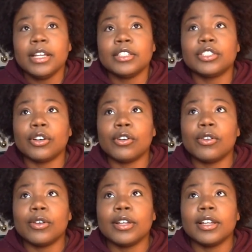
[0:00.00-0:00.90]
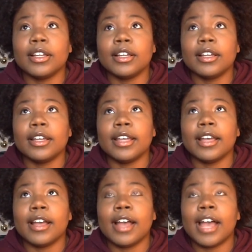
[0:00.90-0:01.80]
So
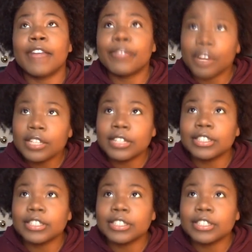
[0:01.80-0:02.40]
at first